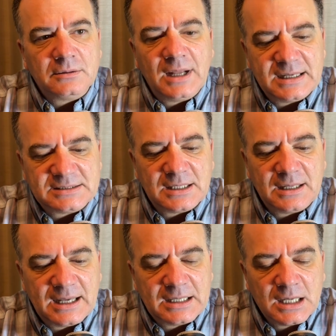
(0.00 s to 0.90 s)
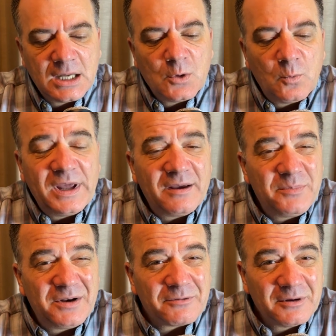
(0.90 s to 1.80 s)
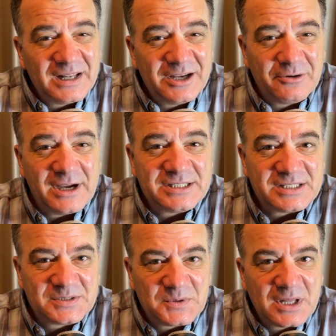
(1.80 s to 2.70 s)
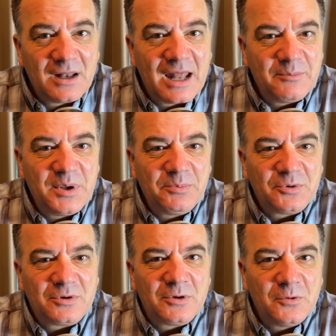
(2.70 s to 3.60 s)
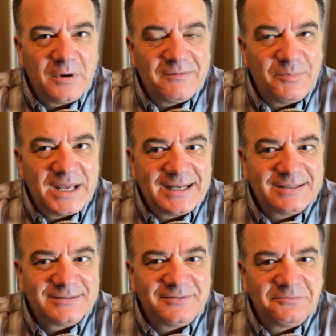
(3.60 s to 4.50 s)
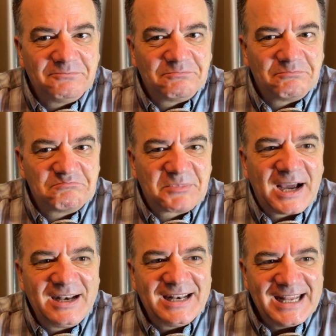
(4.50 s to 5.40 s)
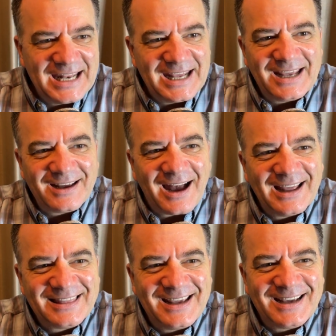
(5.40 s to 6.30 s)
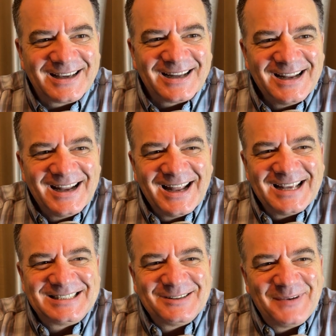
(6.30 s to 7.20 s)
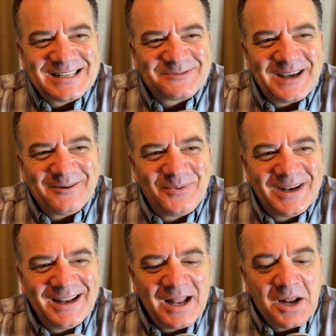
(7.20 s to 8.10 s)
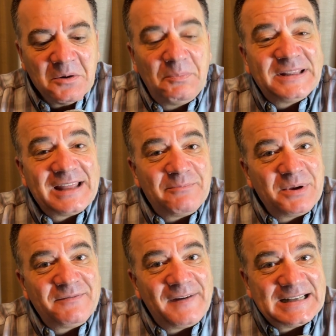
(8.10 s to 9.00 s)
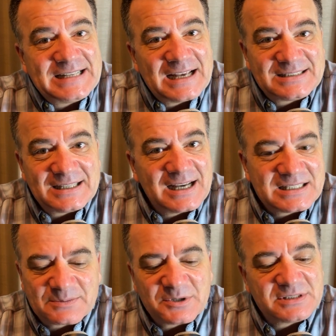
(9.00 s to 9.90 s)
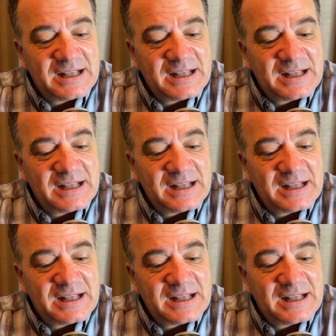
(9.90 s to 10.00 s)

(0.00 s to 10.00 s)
Nice. Awesome. We have been really gracious with a lot of people who have been kind of needy, I think is the best way to put it. But they've been fantastic customers.